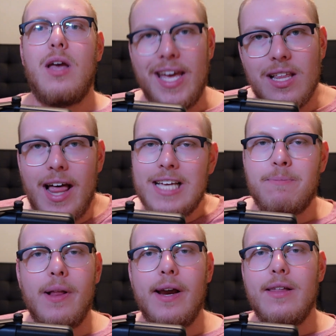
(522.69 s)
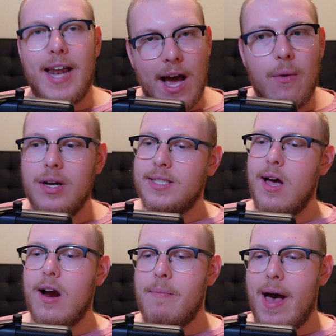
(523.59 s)
And the last player that I want to
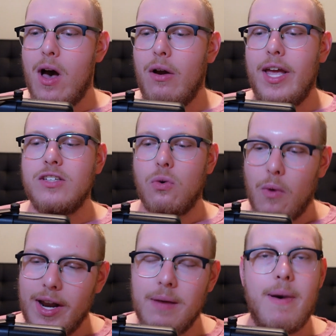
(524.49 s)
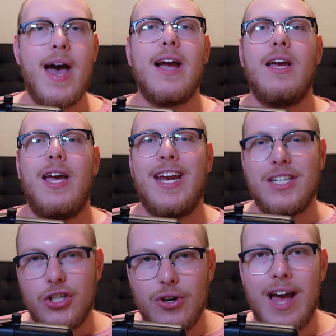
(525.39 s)
talk about is a running back, and
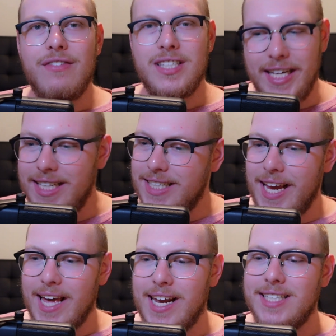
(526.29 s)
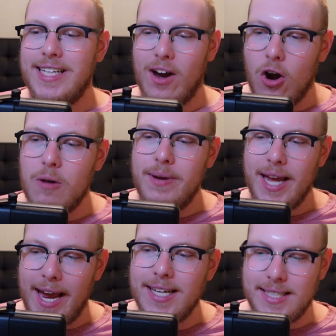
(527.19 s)
it's Travis Etienne as the
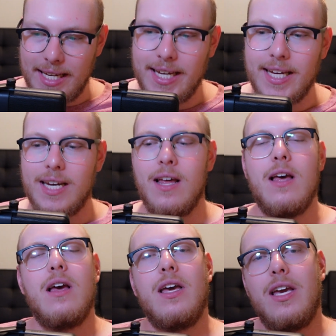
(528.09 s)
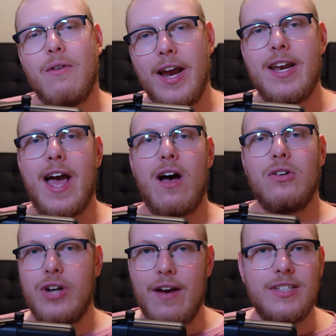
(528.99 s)
RB18. He right now,
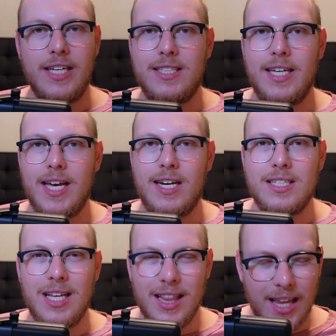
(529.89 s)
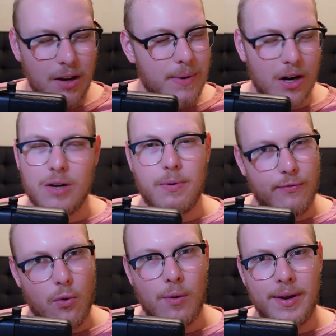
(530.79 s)
Travis Etienne is a little bit
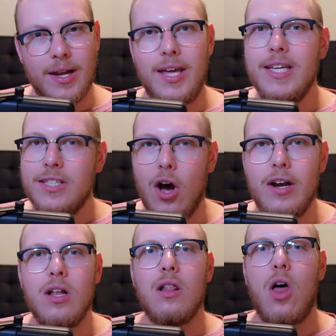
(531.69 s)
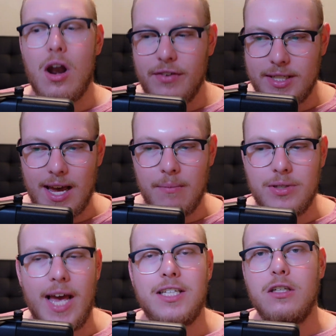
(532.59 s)
underperforming. He's gotten a lot of attempts
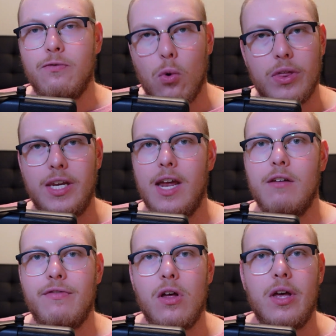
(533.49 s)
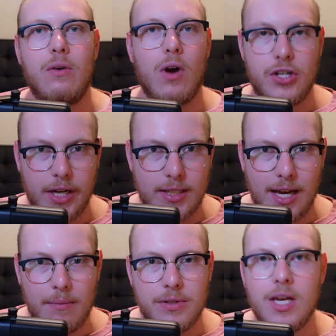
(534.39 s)
as he's fourth in the NFL in rushing
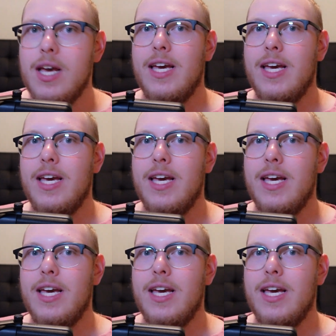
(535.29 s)
attempts.